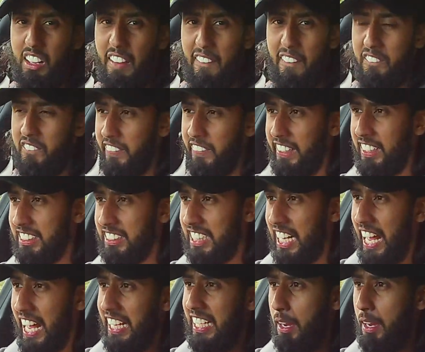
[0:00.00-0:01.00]
It feels
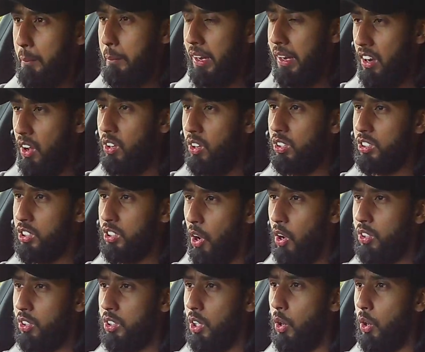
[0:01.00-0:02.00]
like it belongs
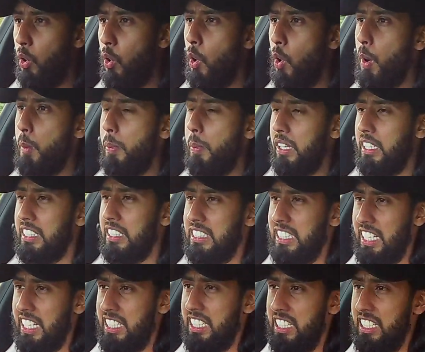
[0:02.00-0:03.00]
on the road, but the
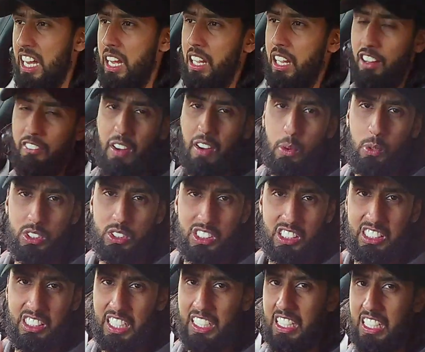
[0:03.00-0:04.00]
second if I was to
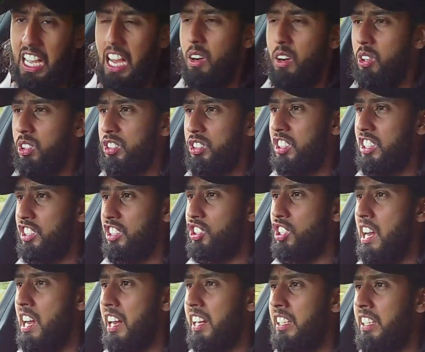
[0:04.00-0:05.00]
take it out onto the
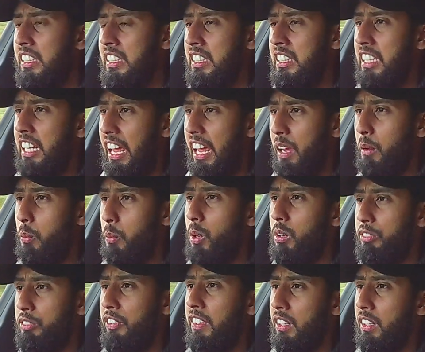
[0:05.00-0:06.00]
track, it
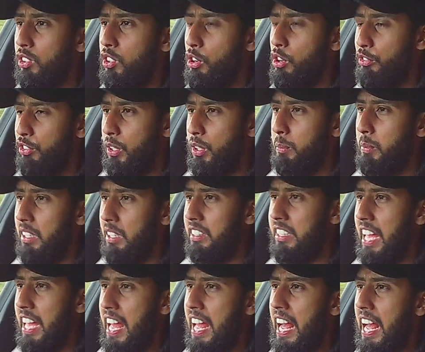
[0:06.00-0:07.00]
would feel comfortable
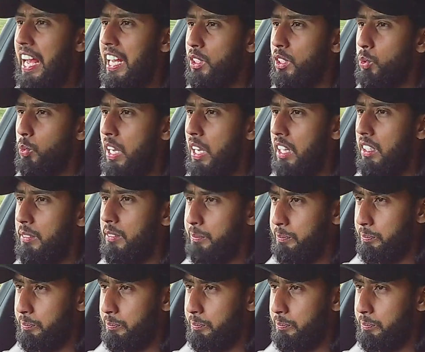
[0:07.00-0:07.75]
there as well.